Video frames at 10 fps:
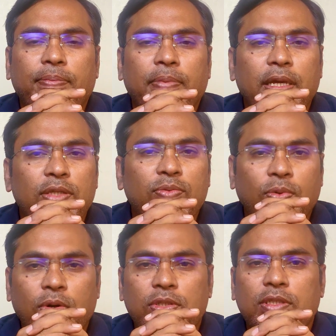please
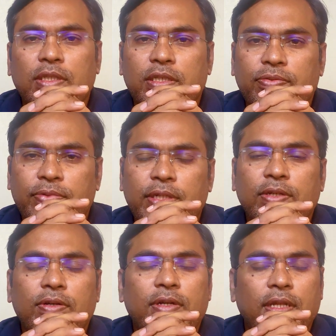watch this
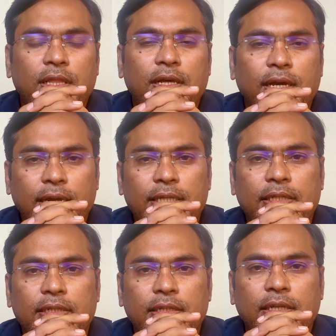video till the
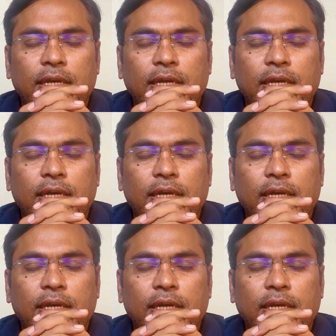end.